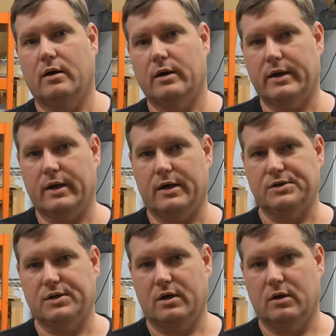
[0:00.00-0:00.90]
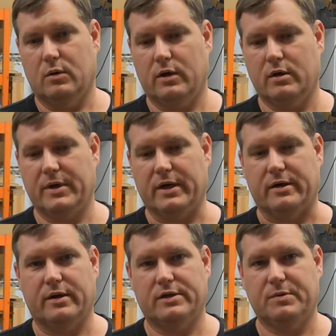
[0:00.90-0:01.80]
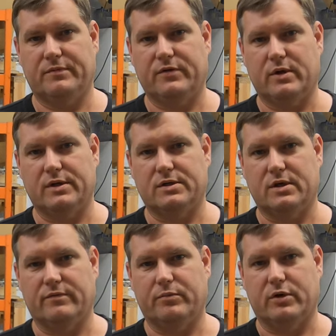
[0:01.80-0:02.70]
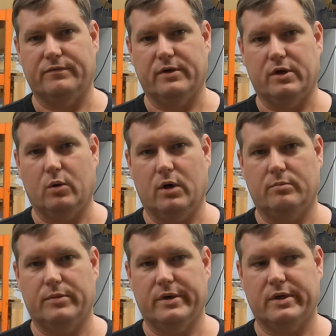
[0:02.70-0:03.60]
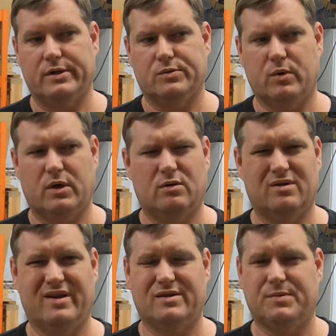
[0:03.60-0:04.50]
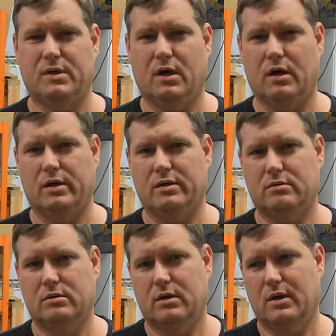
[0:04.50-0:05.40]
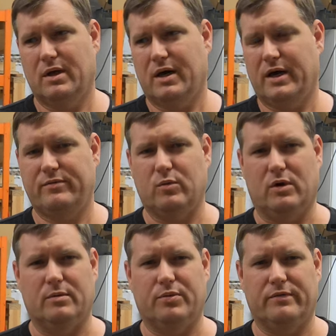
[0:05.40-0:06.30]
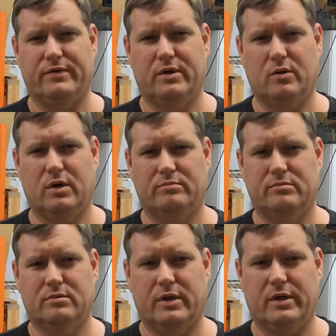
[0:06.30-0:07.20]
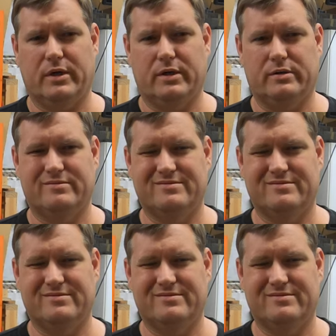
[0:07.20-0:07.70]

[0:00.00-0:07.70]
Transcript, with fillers: Alright guys, uh, welcome back. It's been a few days since I've put a video up because, well, it's been hot. I haven't wanted to put a video up and,